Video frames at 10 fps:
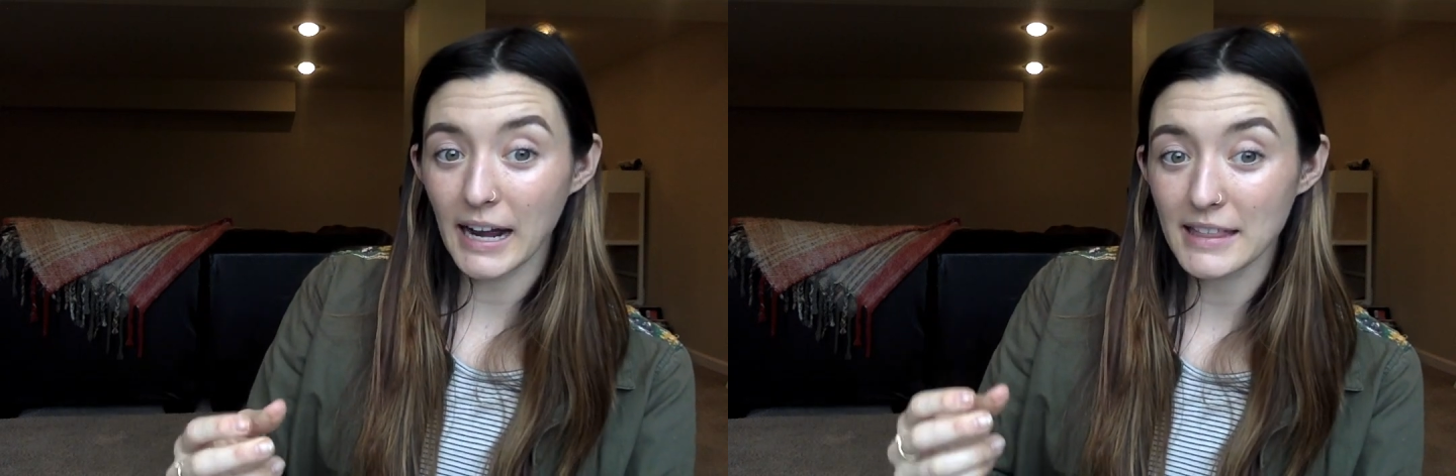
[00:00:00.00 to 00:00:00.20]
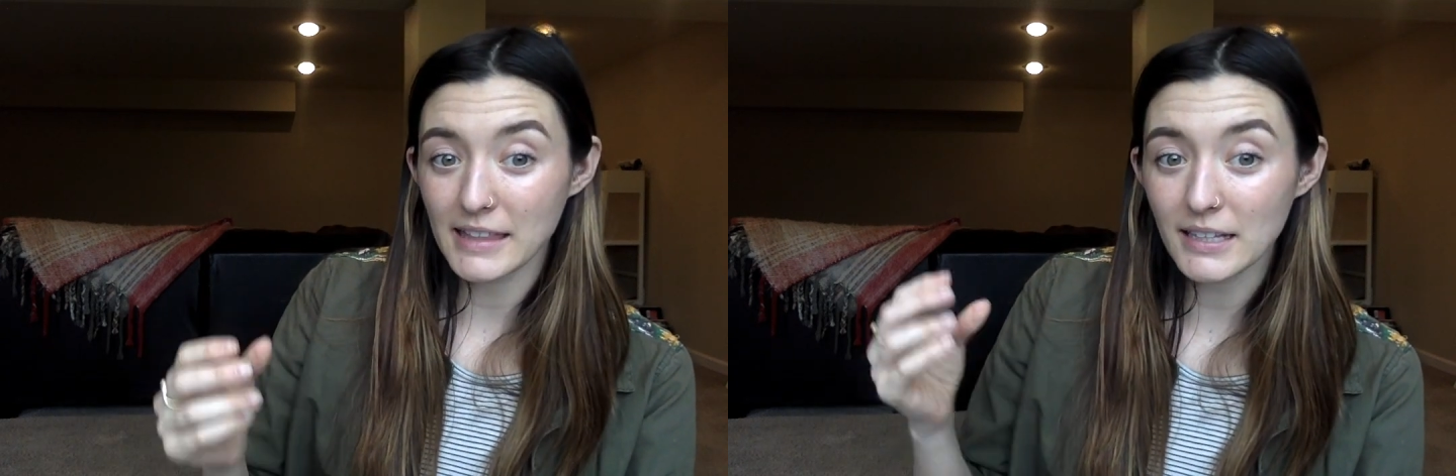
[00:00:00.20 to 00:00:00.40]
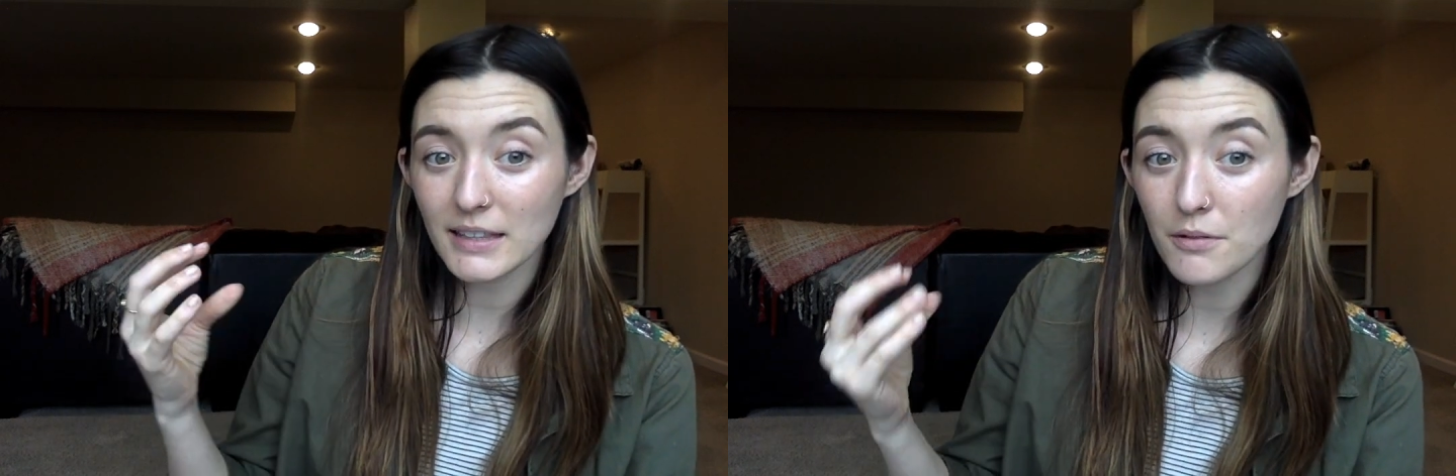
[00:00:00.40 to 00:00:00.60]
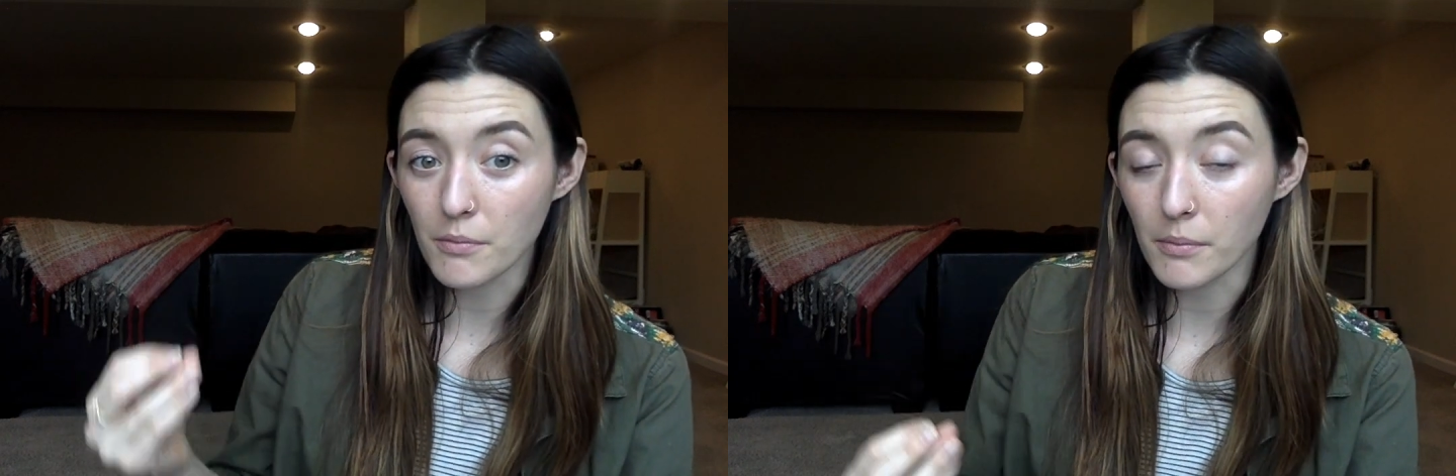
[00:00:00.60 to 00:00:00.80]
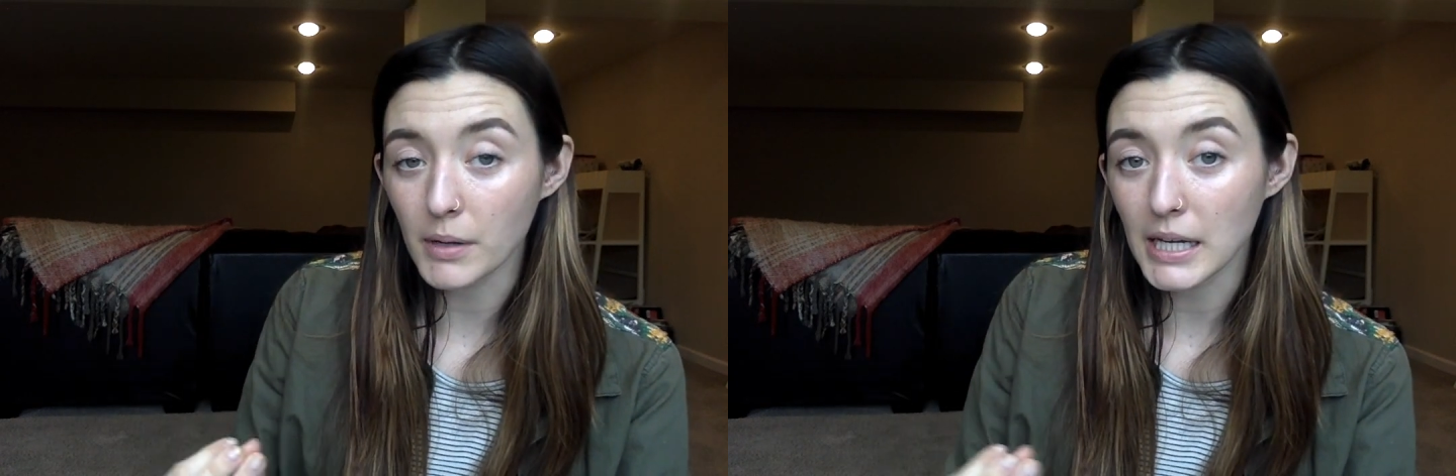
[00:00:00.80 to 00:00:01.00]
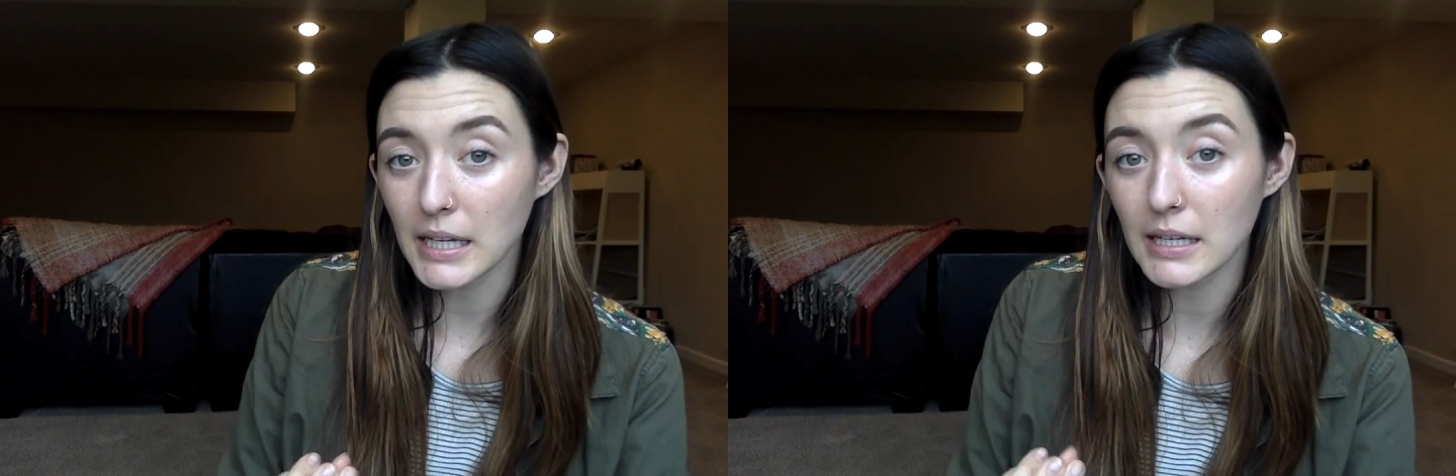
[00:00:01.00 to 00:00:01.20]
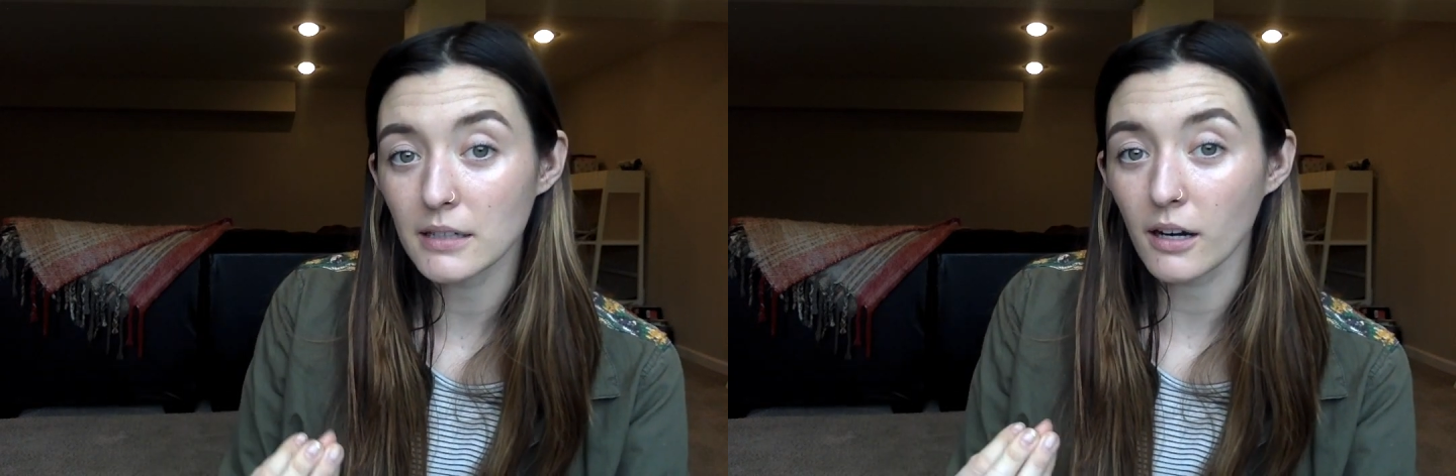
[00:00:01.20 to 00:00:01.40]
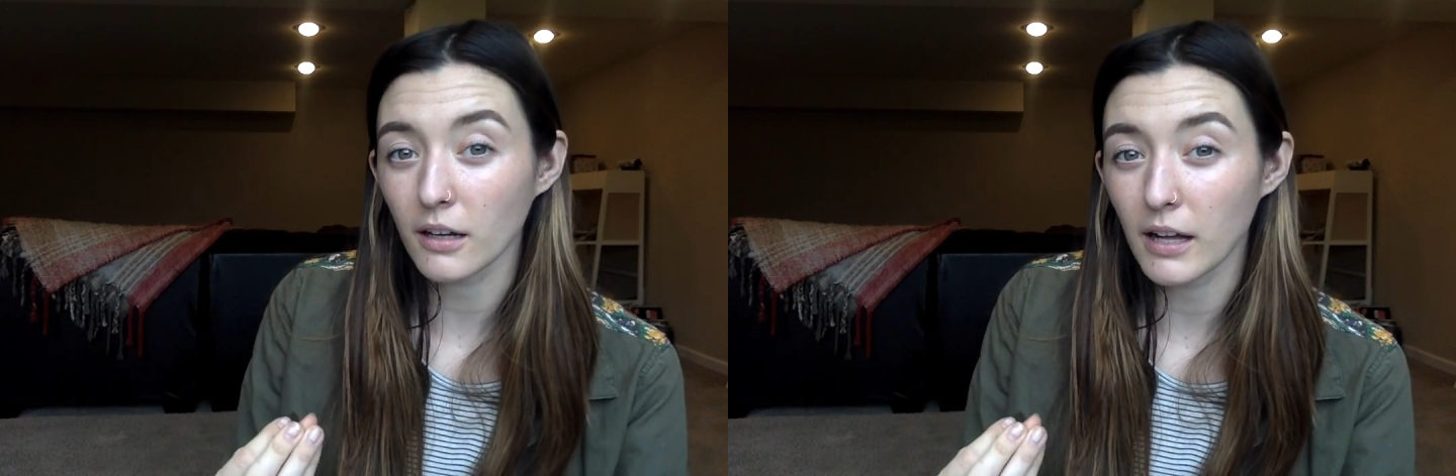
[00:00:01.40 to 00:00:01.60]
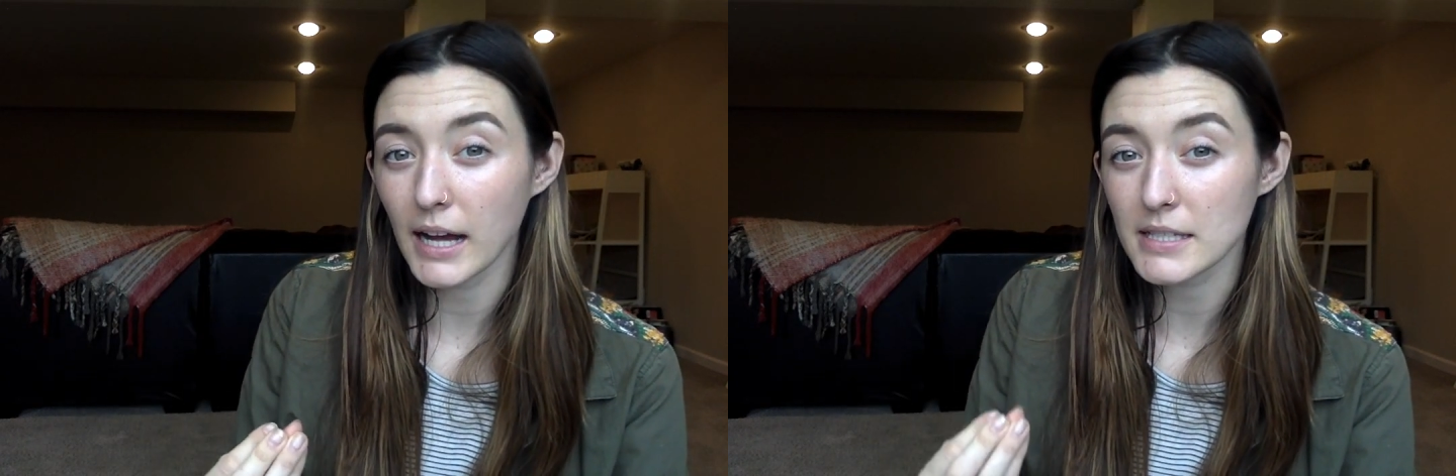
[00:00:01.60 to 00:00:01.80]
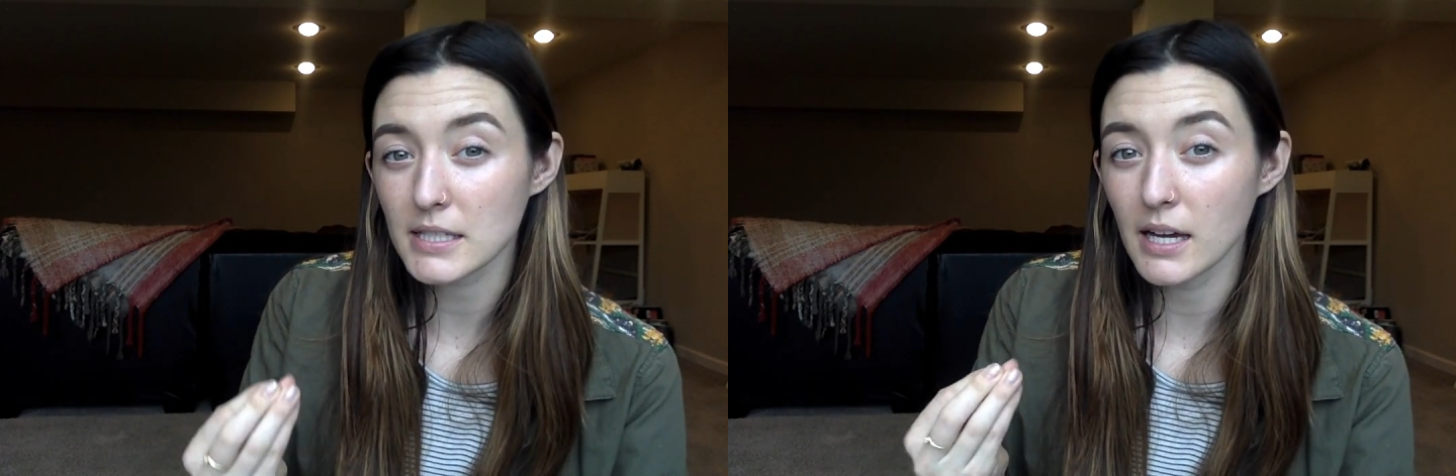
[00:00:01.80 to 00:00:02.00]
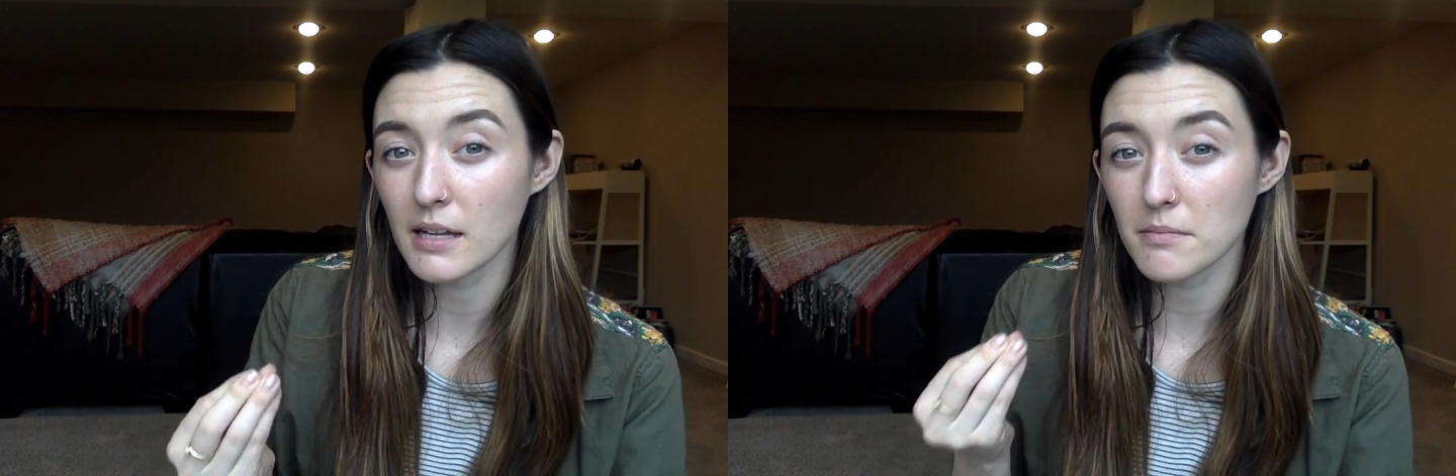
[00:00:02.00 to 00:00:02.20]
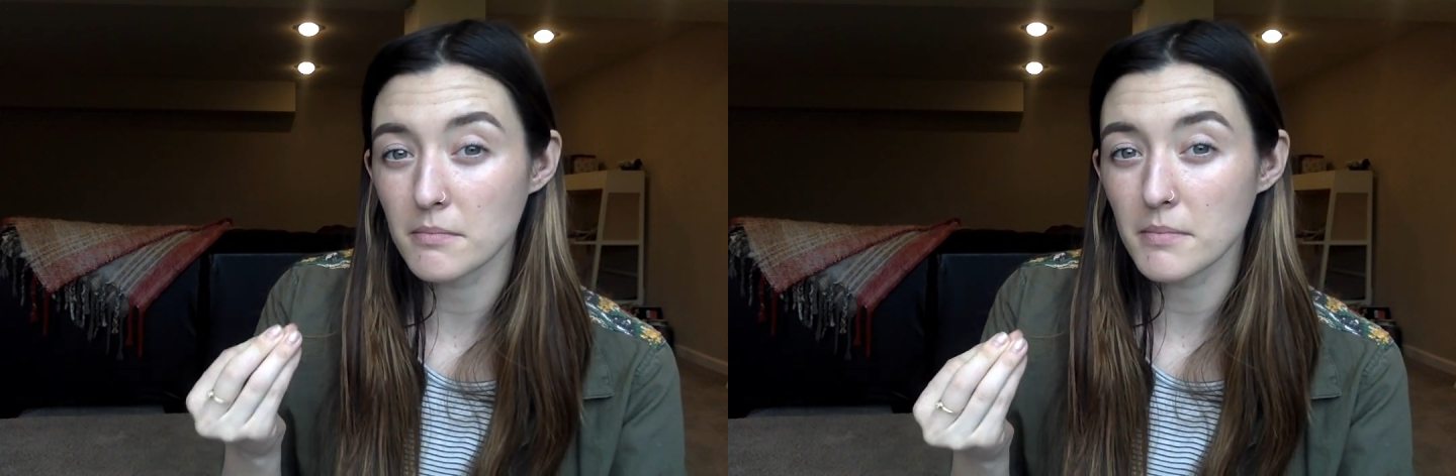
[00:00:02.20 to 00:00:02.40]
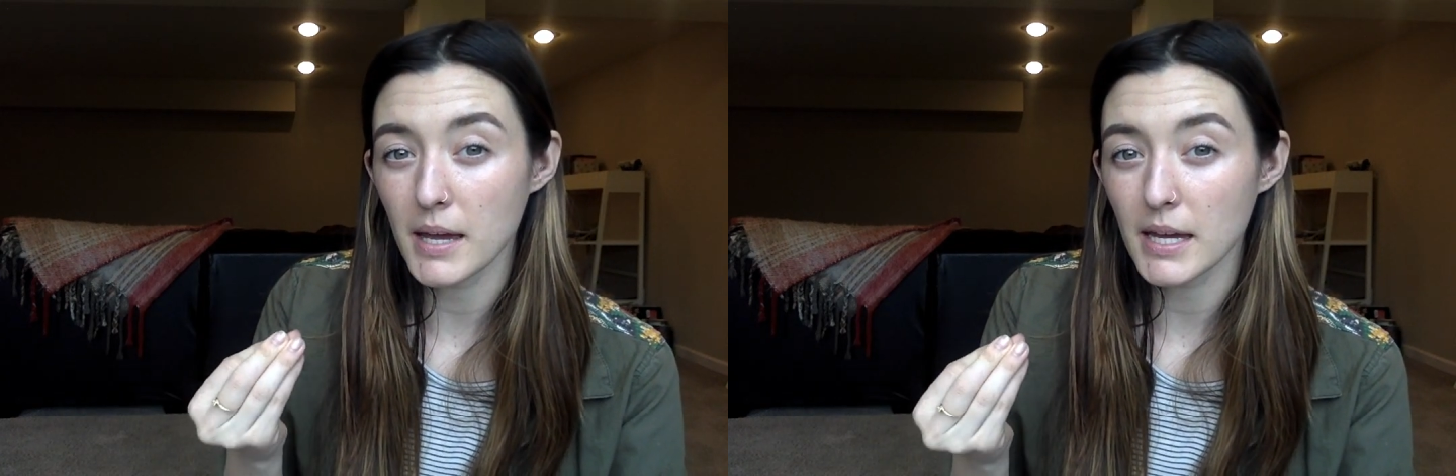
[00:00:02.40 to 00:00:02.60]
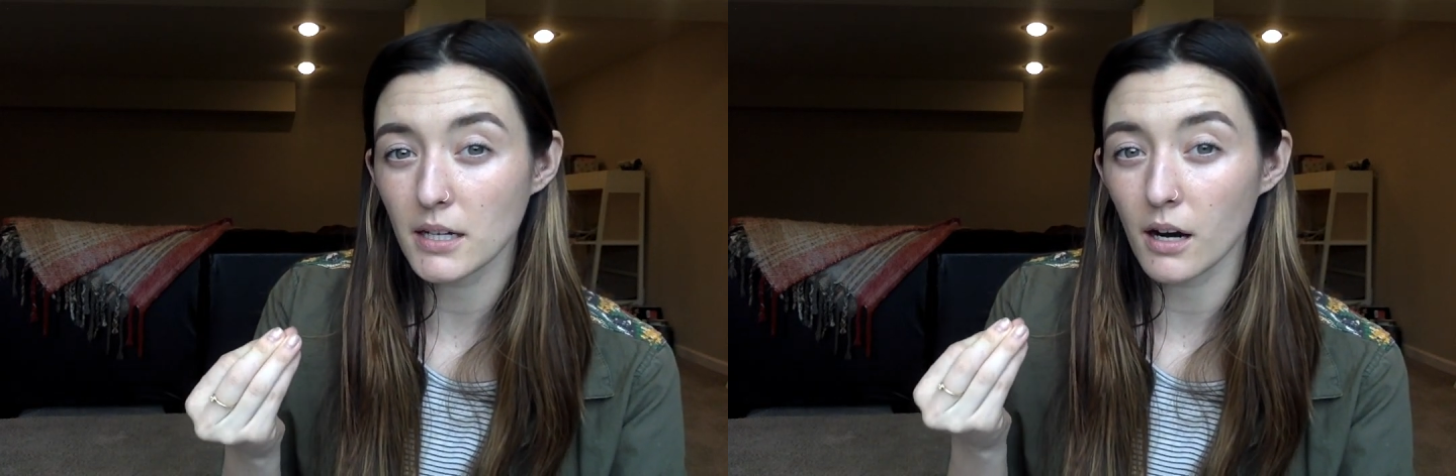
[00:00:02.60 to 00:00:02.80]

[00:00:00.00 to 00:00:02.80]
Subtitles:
I think that we in our class can make